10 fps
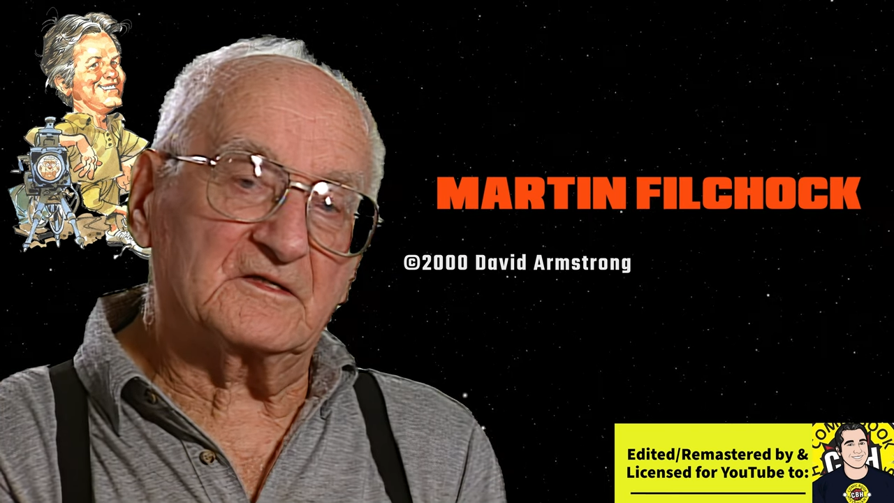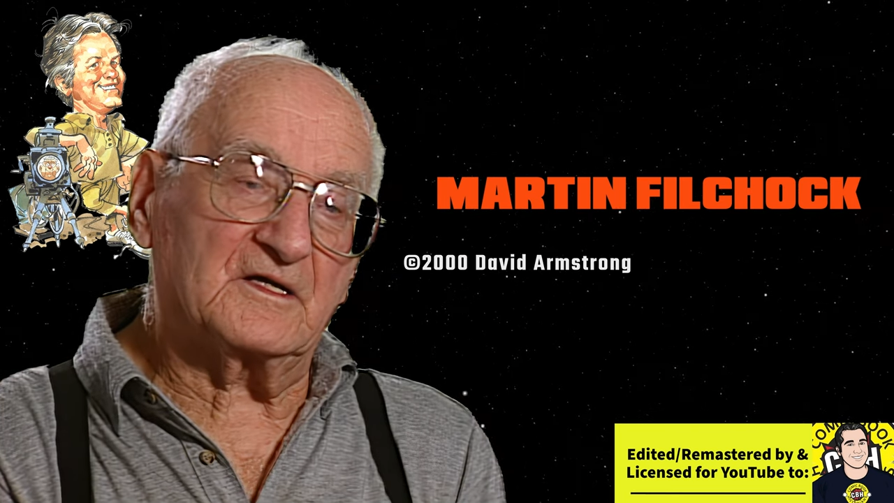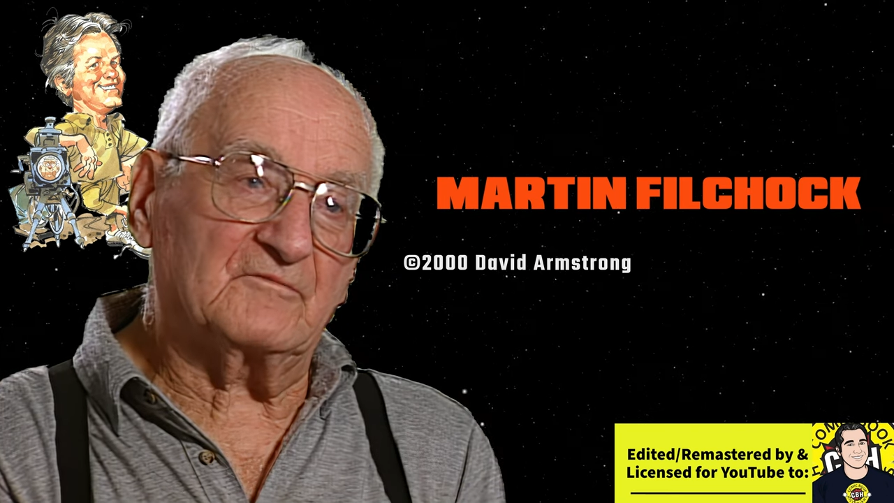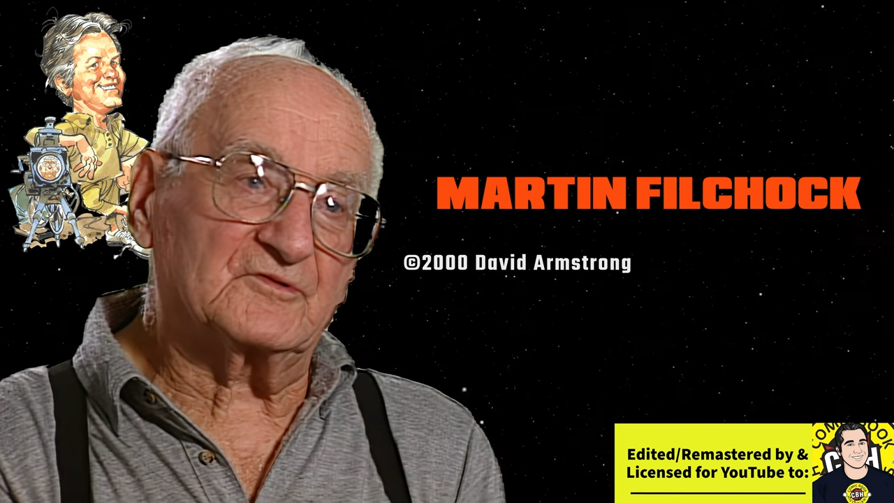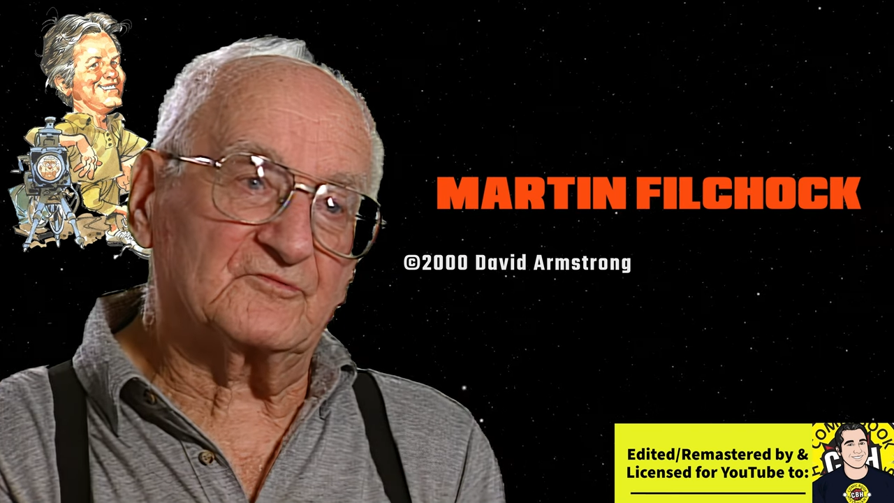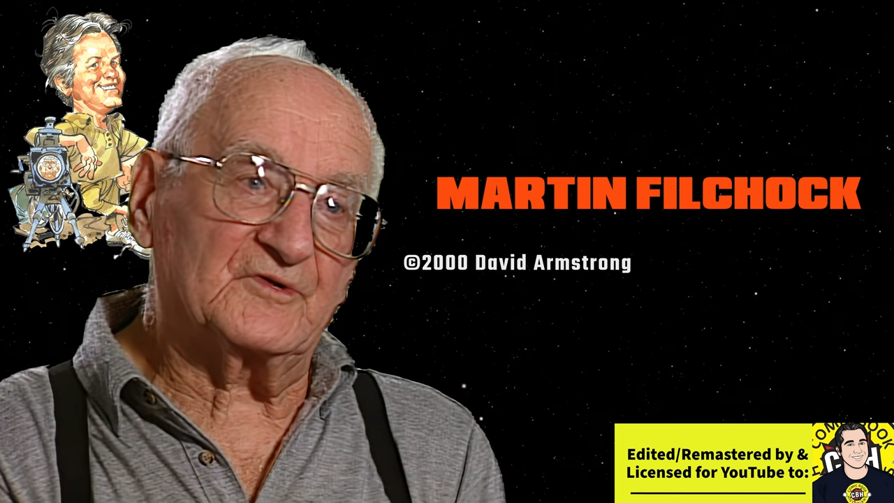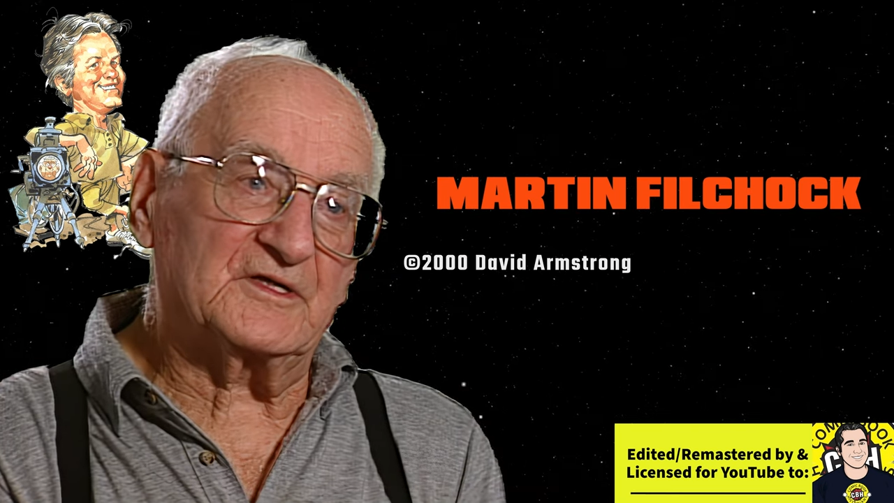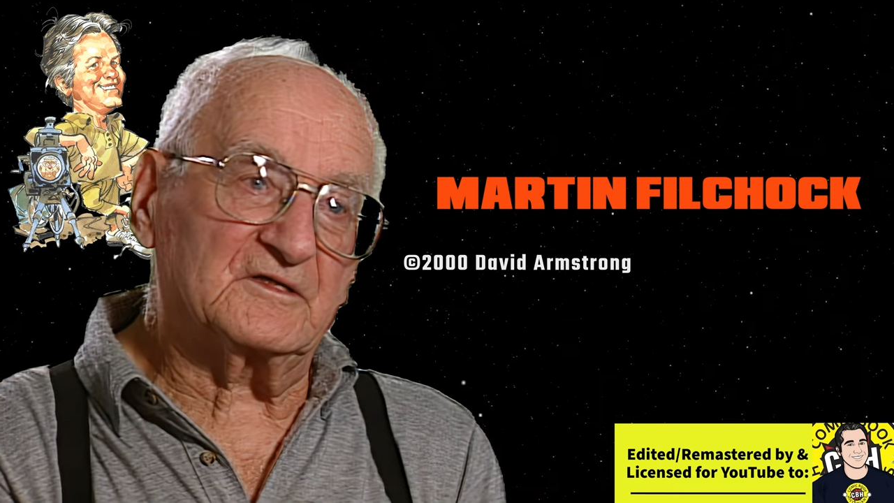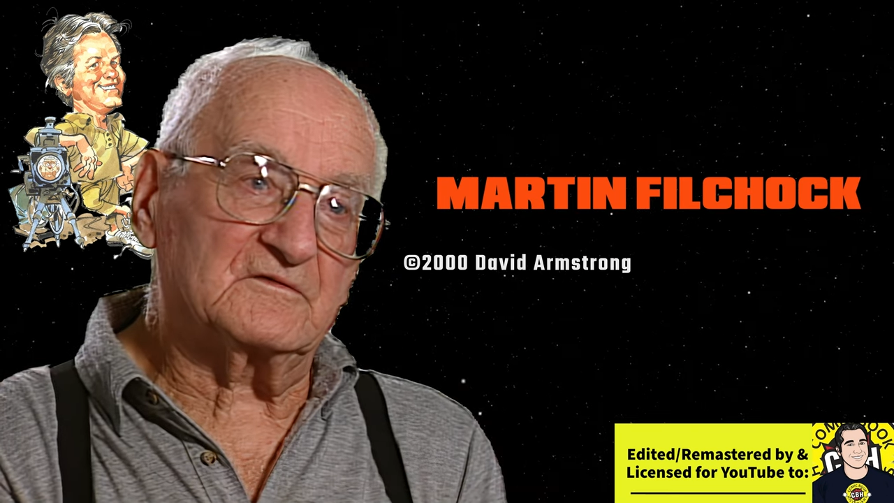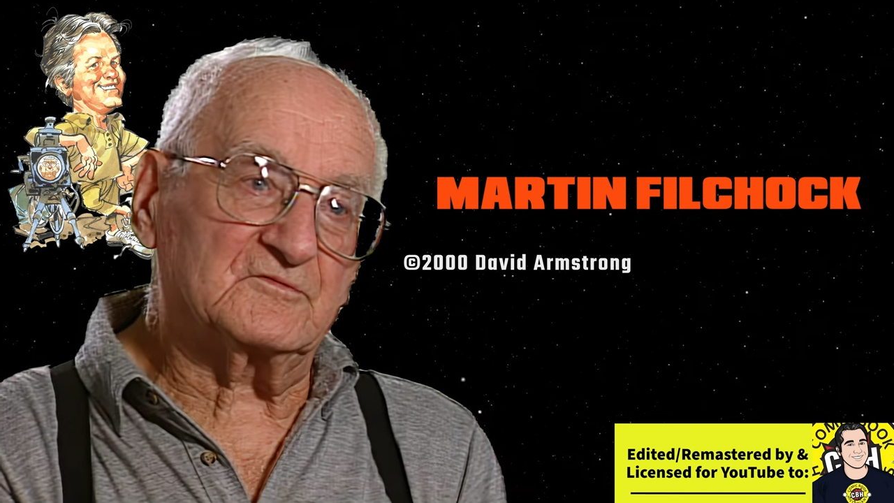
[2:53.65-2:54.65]
and I was
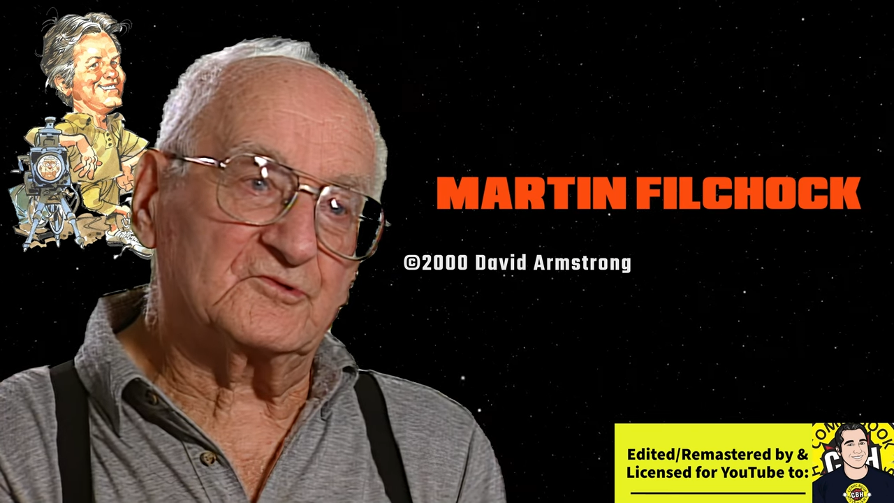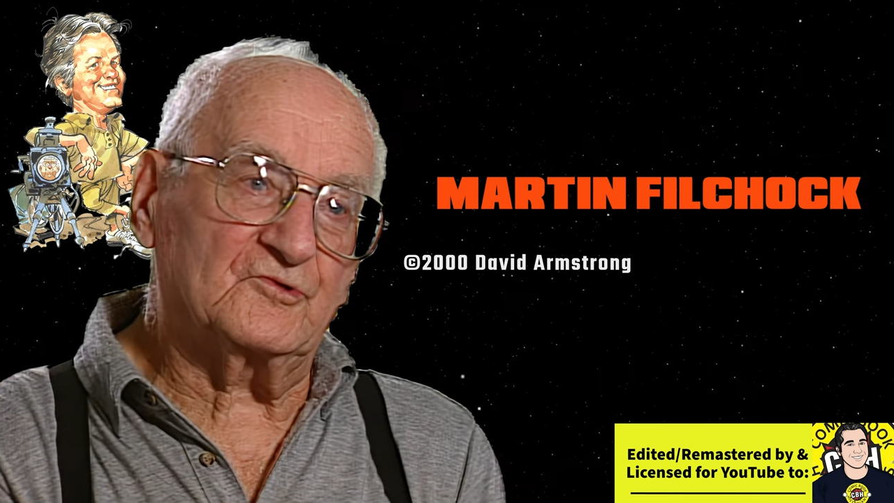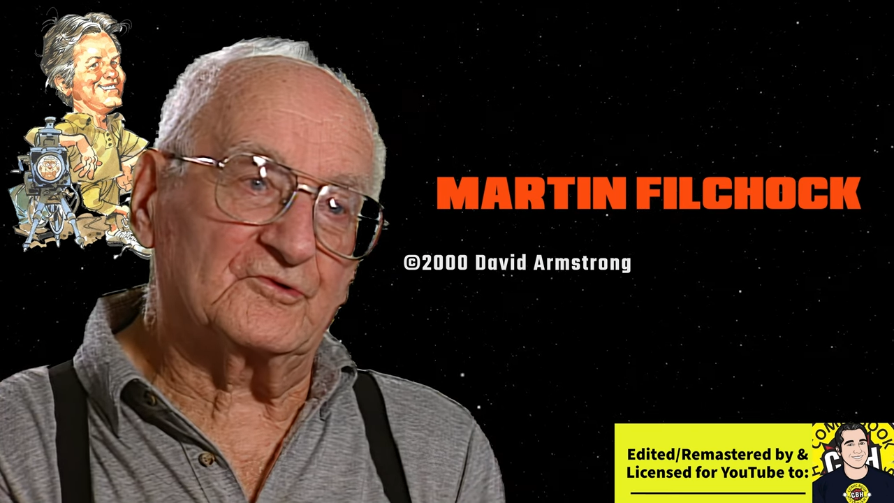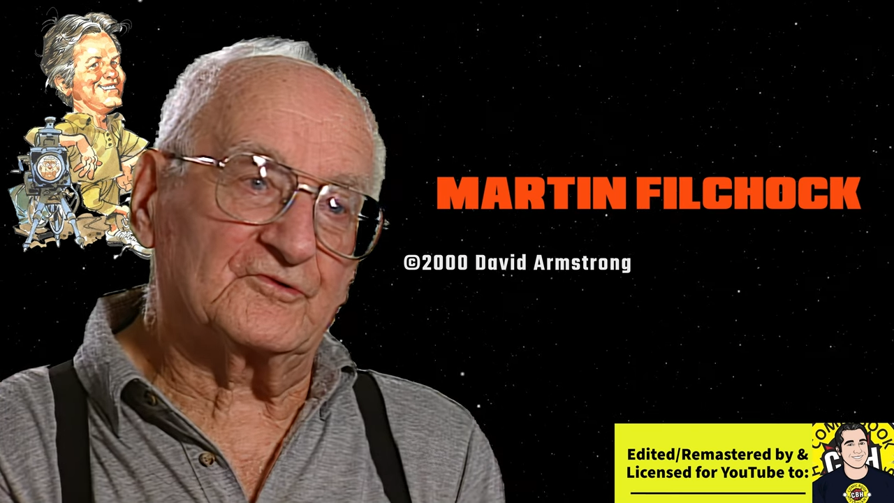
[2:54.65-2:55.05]
winning $2 or